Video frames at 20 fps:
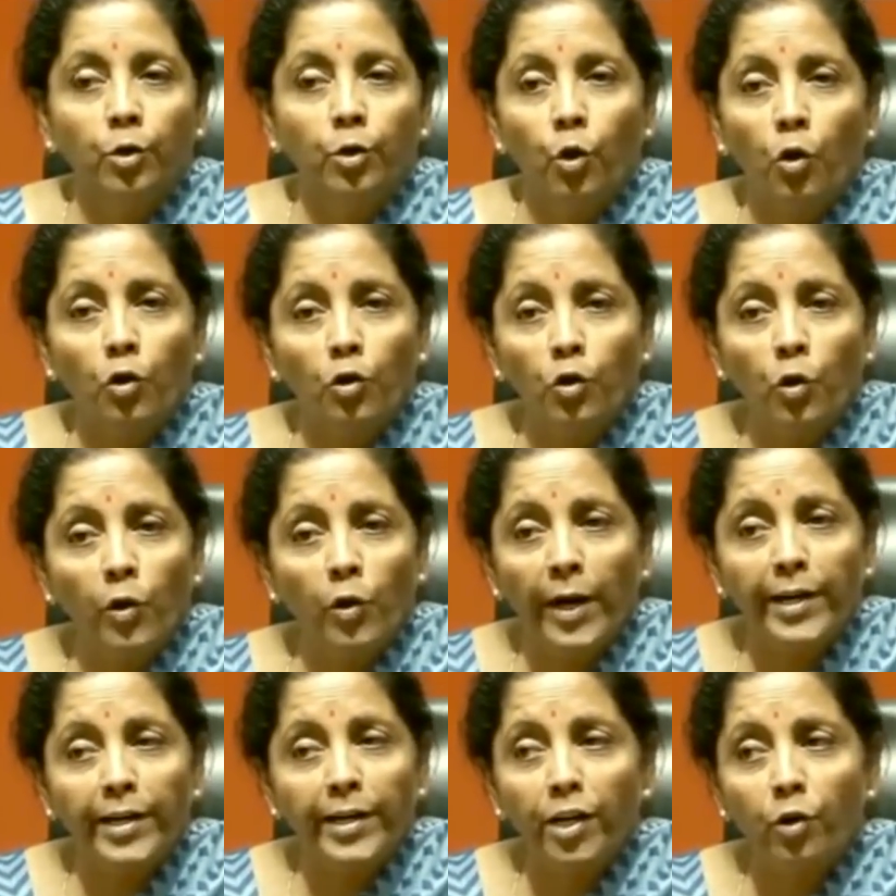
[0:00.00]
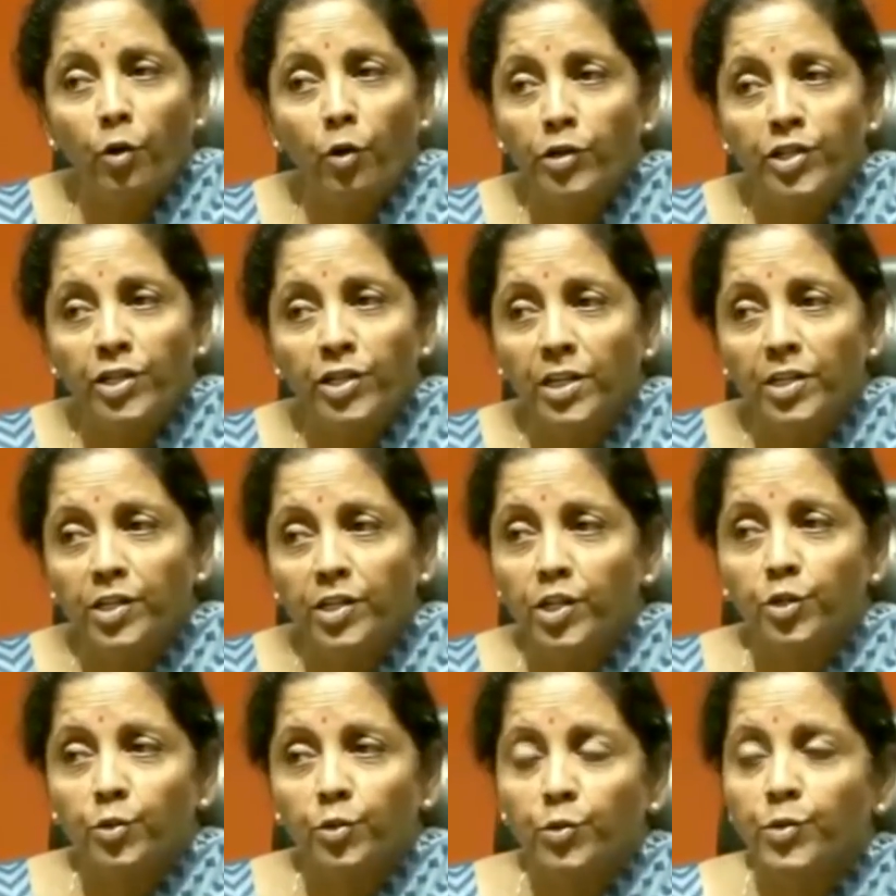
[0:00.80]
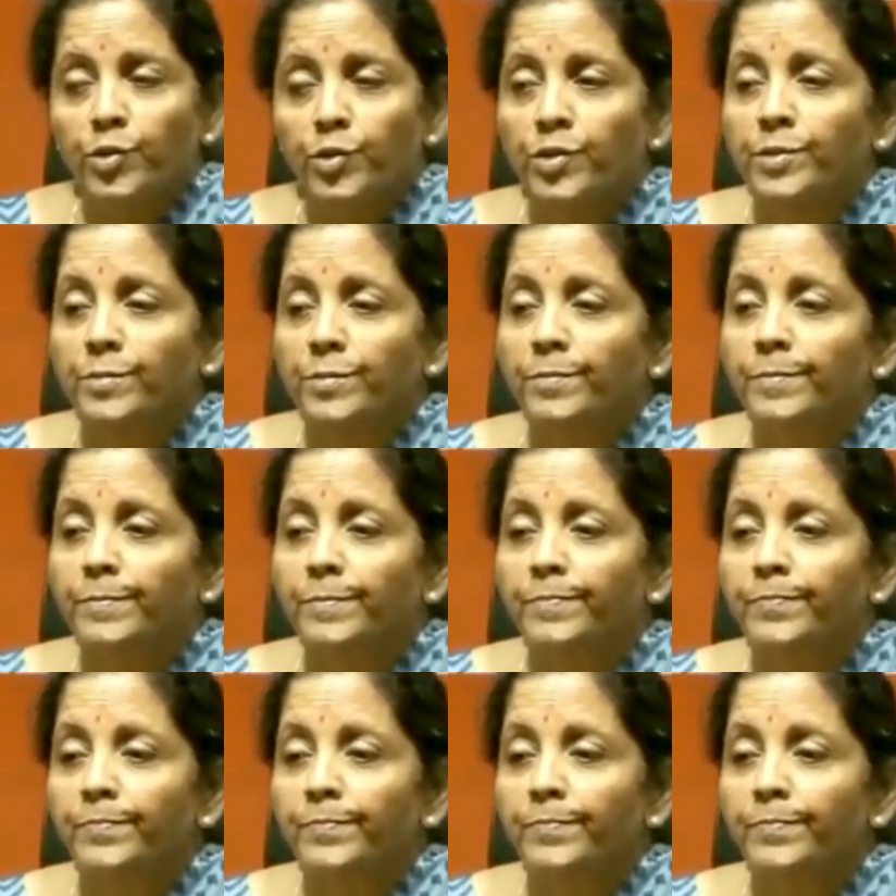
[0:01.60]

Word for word: not on ideological issues,